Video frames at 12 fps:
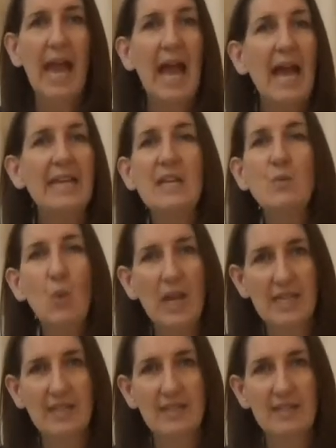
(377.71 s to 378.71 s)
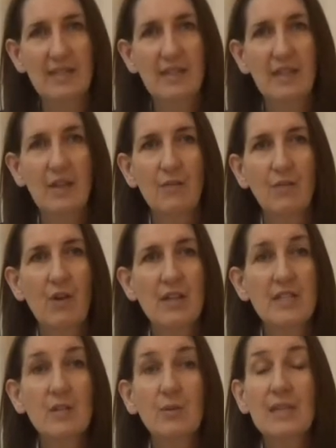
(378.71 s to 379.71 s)
and He waits for us
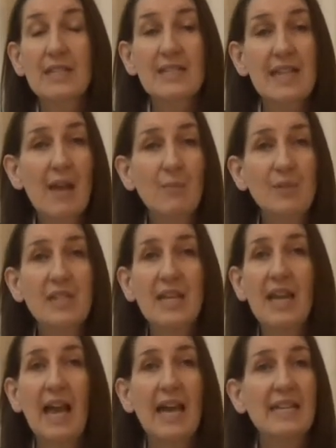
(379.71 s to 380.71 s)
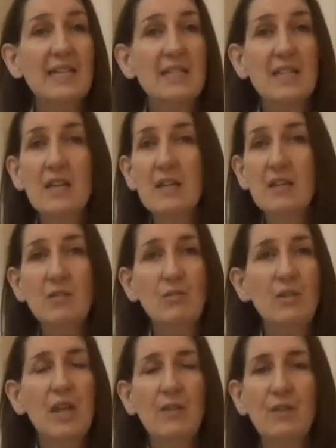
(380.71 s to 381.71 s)
to accept an eternal
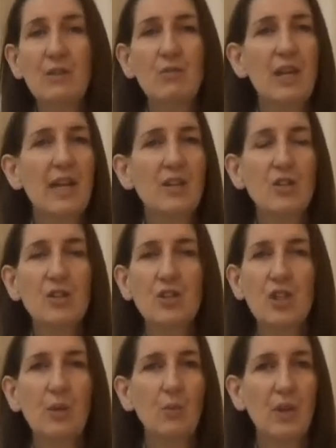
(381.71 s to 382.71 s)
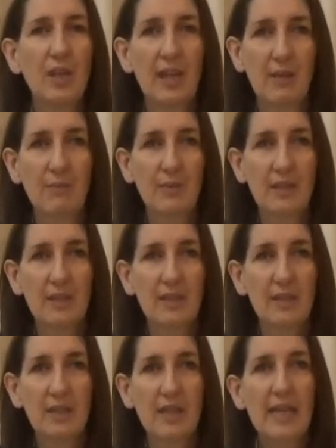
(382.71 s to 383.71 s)
loving relationship with Him.
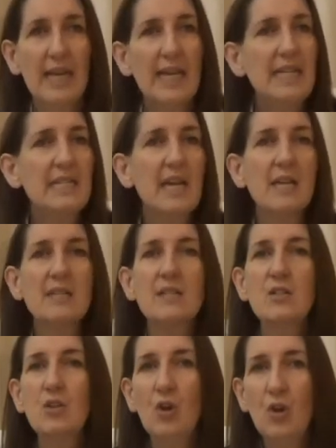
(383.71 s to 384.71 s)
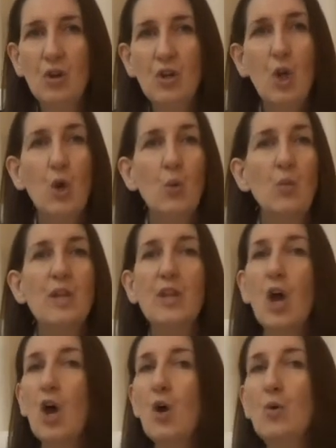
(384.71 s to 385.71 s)
He does not
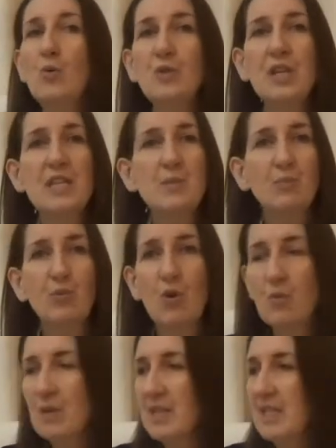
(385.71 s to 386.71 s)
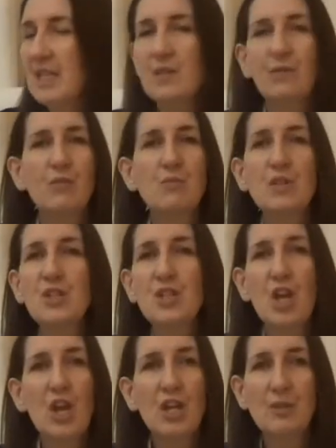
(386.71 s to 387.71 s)
withhold His promises from
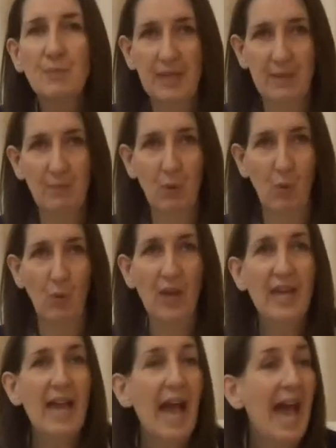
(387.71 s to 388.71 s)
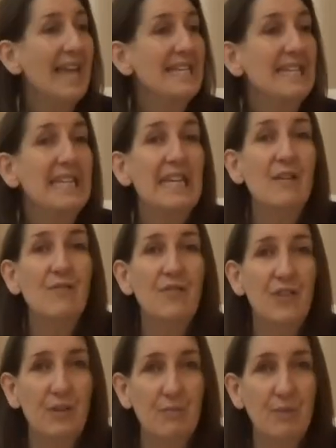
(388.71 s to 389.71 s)
certain people and give
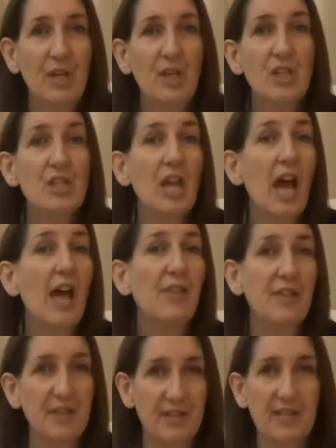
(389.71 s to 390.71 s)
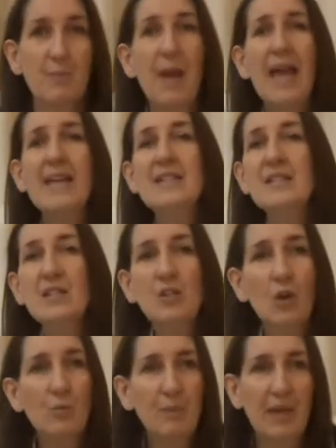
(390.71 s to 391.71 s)
them to others, dependent
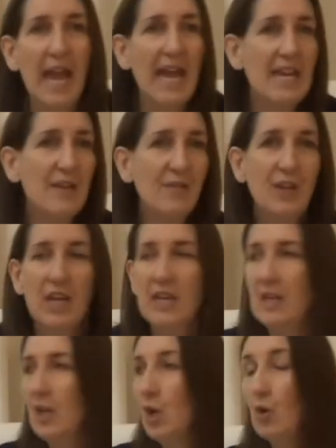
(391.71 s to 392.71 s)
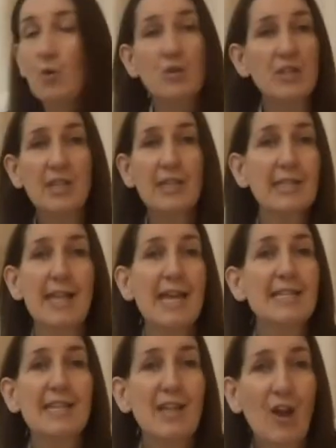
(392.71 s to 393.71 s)
on behaviour or
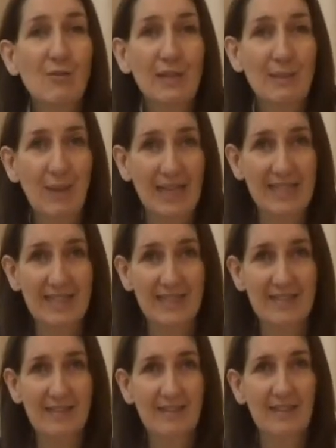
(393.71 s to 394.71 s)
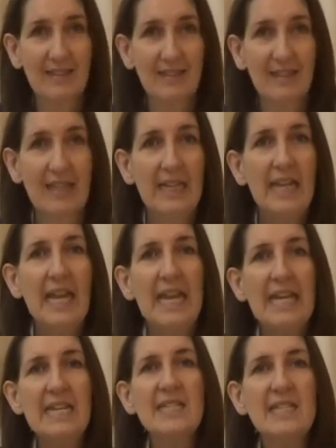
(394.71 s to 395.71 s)
success in holy matters.
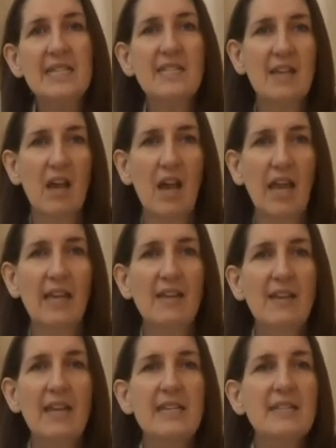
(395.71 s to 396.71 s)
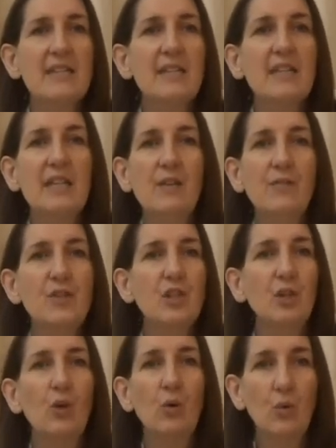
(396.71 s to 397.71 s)
His desire is to give to
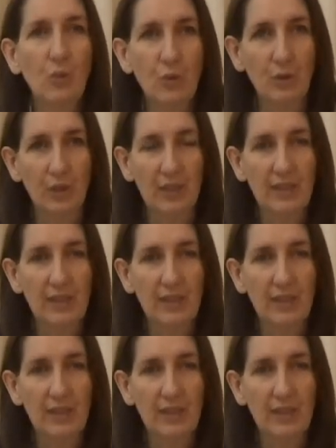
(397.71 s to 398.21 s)
all,